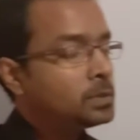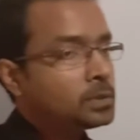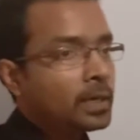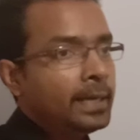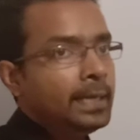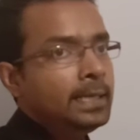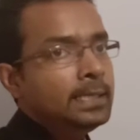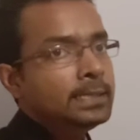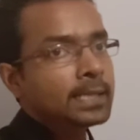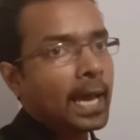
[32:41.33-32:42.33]
3
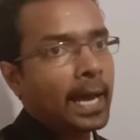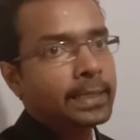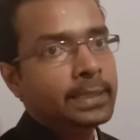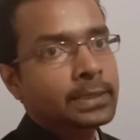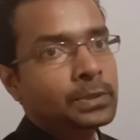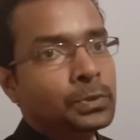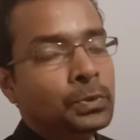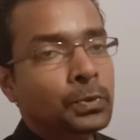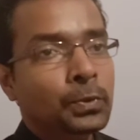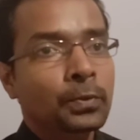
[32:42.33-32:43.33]
is added
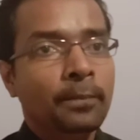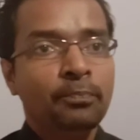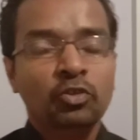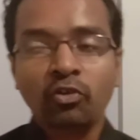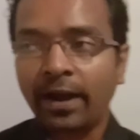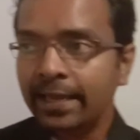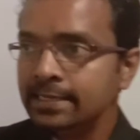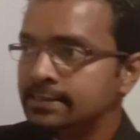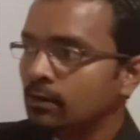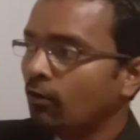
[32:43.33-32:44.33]
to
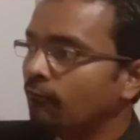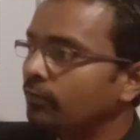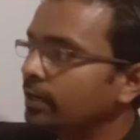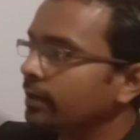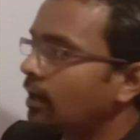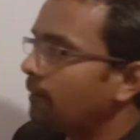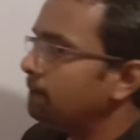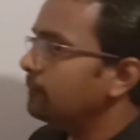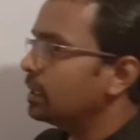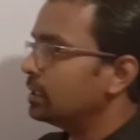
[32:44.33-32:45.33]
thrice of a
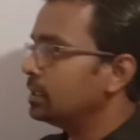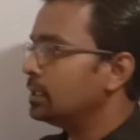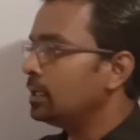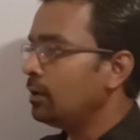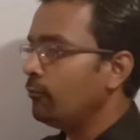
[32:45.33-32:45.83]
number,